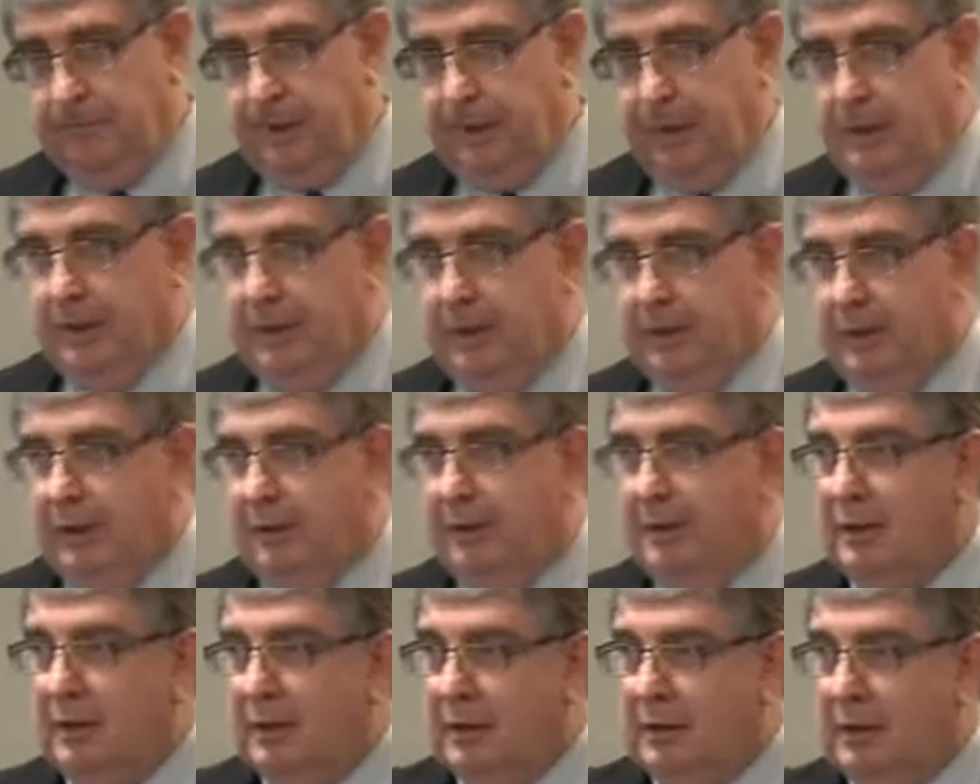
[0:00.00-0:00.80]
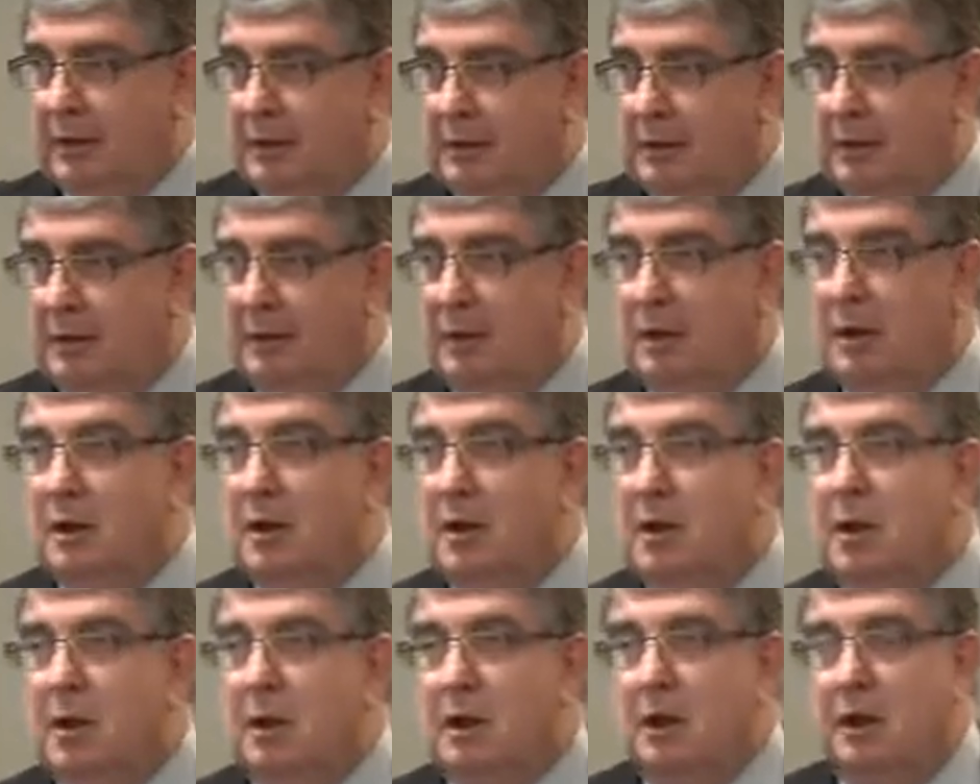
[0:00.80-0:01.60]
Again,
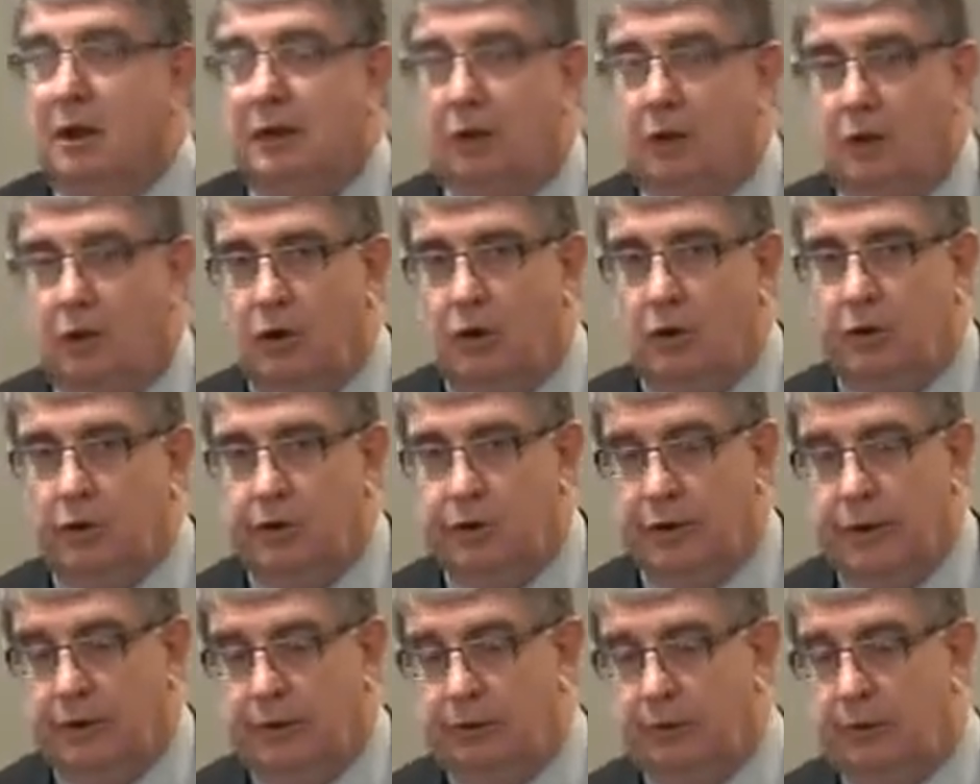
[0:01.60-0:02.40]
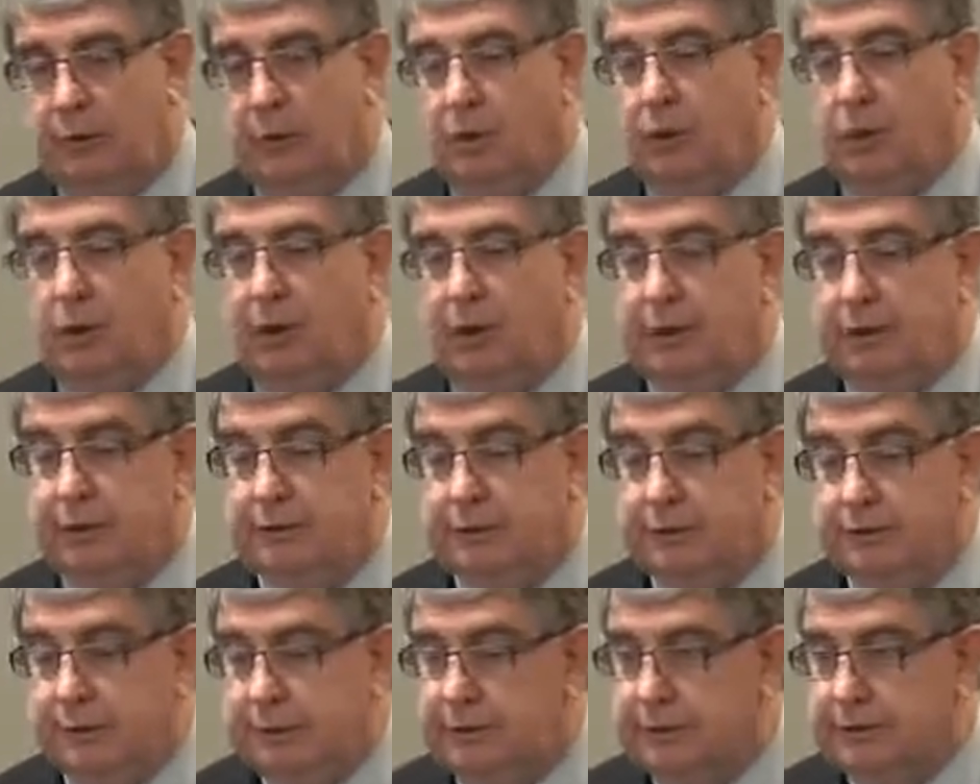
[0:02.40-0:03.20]
the contract
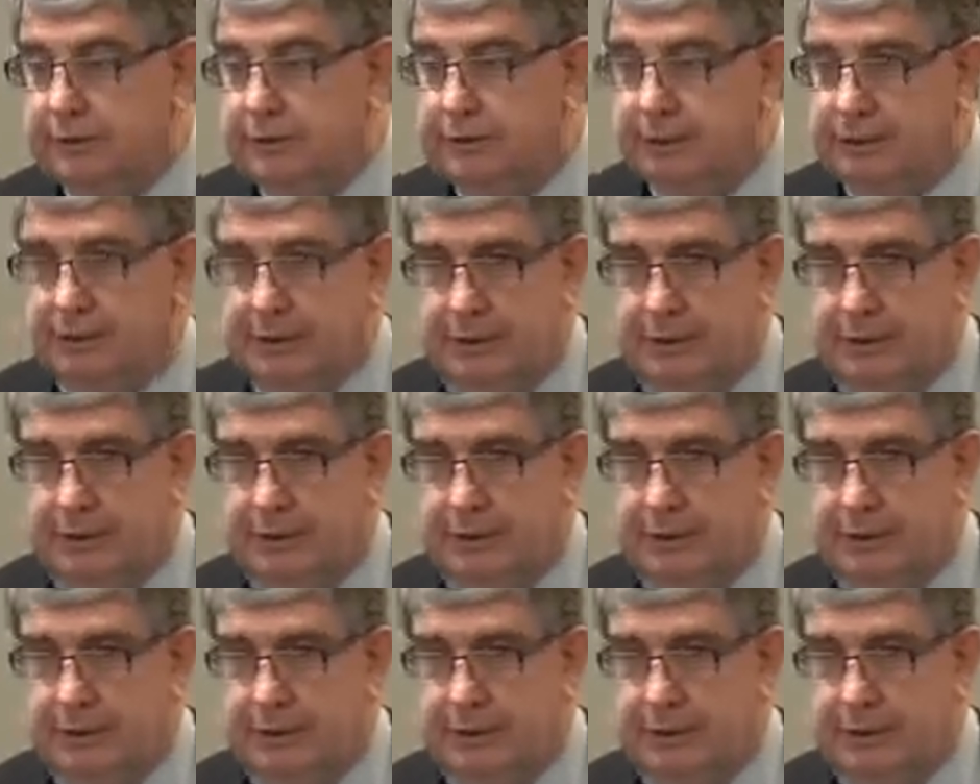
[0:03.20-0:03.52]
requires that